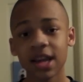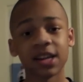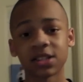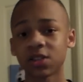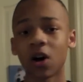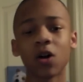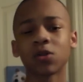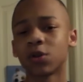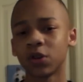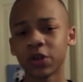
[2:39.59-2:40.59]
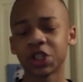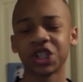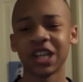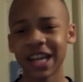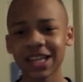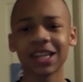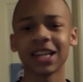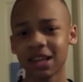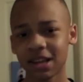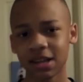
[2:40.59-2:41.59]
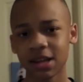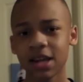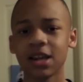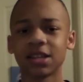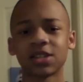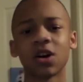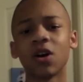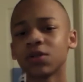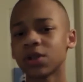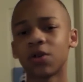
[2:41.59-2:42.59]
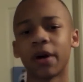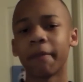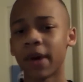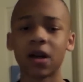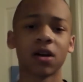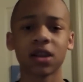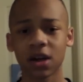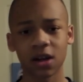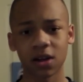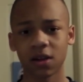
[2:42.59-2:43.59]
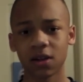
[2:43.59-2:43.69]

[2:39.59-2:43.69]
an assault on Christianity, an assault on America,